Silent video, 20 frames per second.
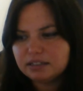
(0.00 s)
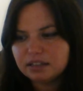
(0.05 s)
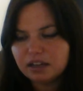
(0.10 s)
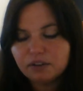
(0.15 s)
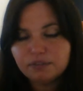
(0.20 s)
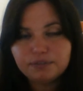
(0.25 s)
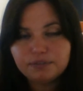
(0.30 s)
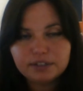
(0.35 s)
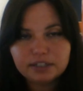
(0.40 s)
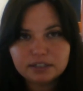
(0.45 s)

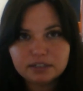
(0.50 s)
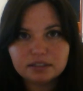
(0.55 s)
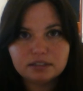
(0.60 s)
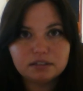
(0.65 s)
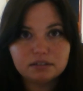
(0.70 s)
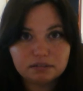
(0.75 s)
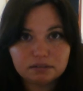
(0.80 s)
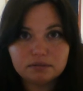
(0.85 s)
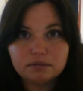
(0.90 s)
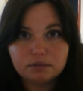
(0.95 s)
is
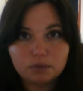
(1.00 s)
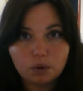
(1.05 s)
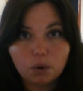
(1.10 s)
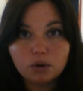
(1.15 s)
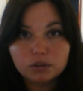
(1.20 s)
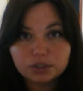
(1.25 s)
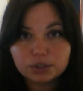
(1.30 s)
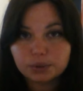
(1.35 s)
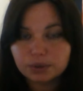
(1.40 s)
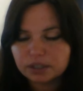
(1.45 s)
also a
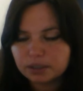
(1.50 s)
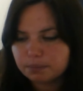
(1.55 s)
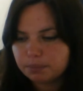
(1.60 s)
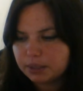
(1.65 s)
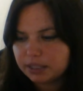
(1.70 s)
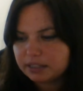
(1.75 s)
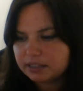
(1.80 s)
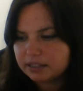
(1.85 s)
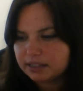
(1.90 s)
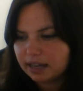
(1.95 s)
complete
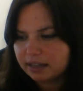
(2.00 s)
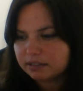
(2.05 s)
sentence.